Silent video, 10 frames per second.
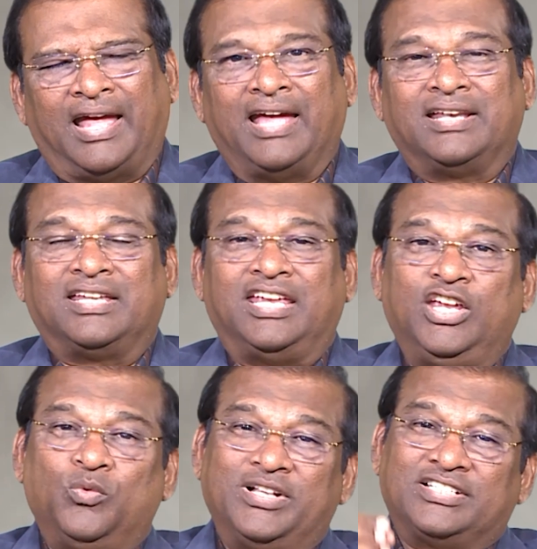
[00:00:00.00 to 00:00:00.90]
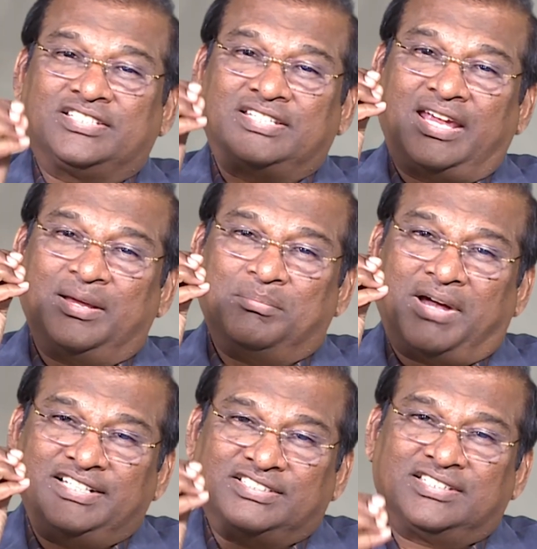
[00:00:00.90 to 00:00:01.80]
And he will say,
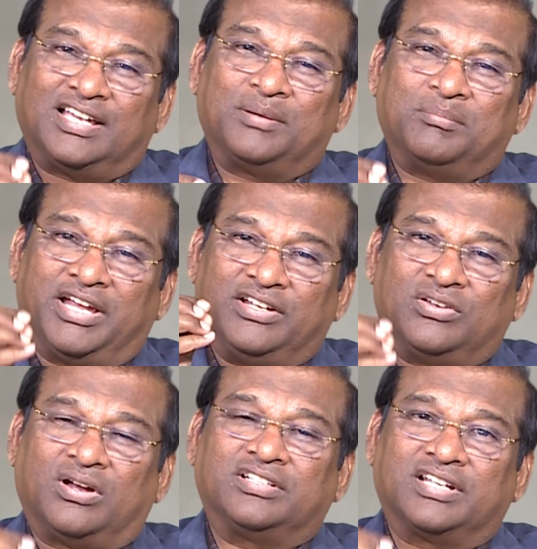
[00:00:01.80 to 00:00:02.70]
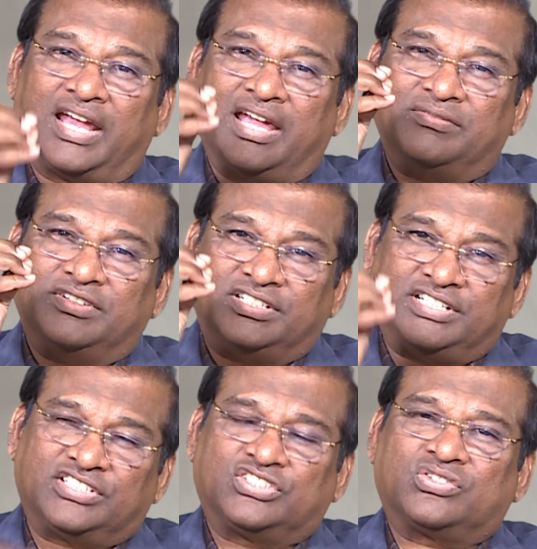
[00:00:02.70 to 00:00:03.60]
my son, my daughter, I have
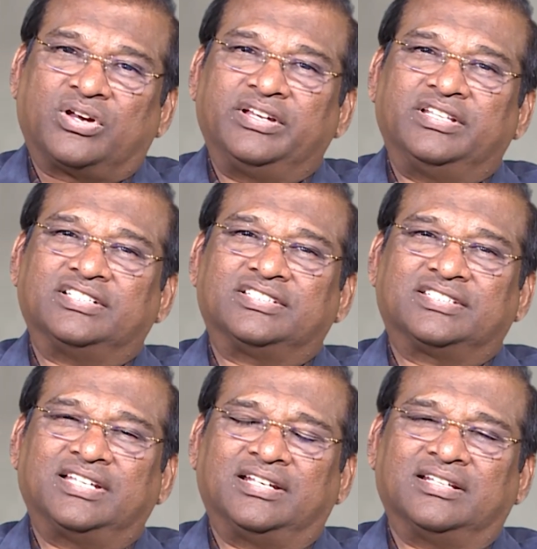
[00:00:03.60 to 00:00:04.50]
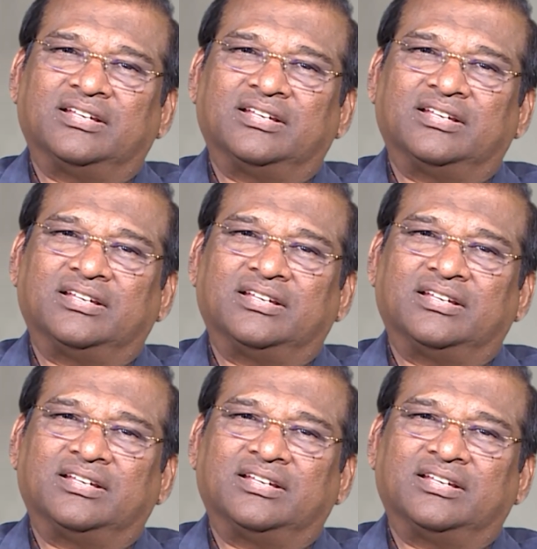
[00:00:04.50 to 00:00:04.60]
destroyed the sin.